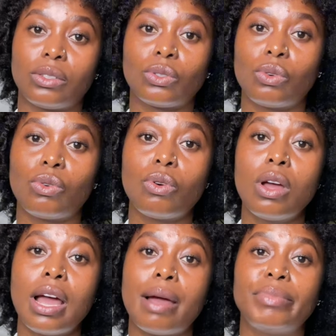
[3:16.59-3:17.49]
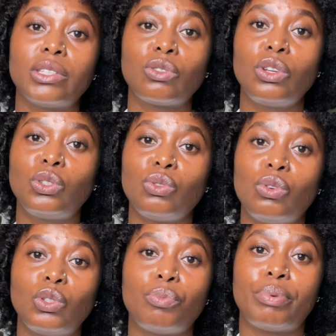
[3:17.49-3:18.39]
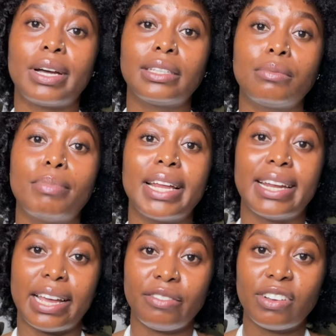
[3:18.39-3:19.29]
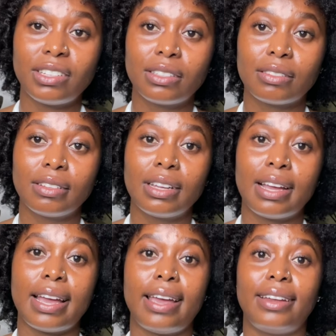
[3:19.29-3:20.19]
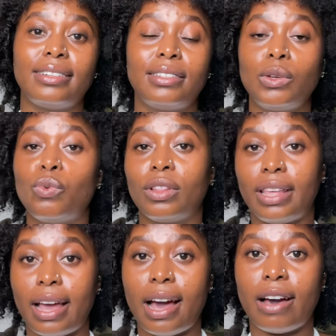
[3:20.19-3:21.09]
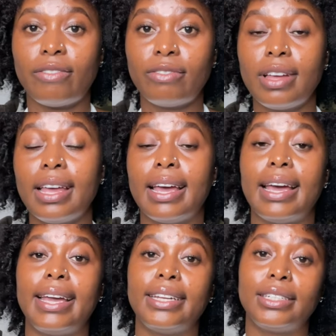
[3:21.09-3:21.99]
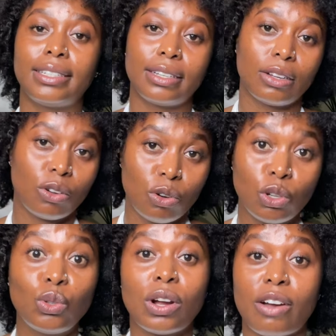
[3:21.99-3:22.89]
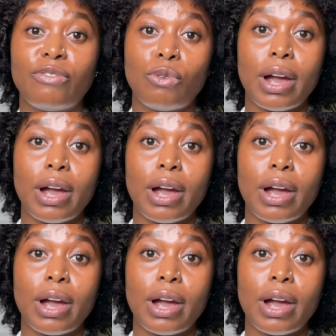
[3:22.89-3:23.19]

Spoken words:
So I'm just going to go to pass by Naivas and see what they have and go to Carrefour.